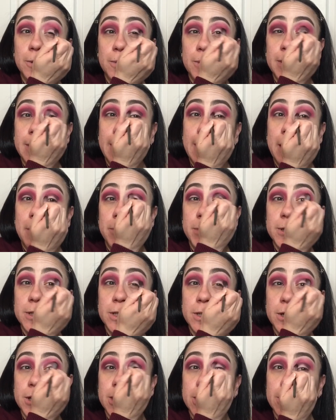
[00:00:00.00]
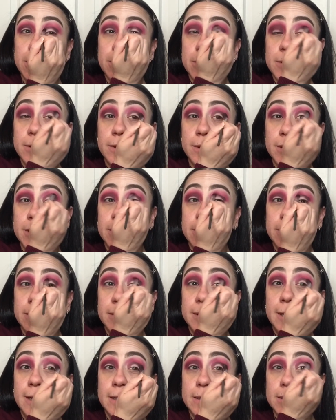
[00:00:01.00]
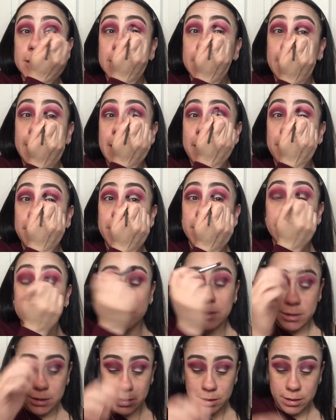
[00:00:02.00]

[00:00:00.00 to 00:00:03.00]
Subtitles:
what happened to her. Well, that's what happened.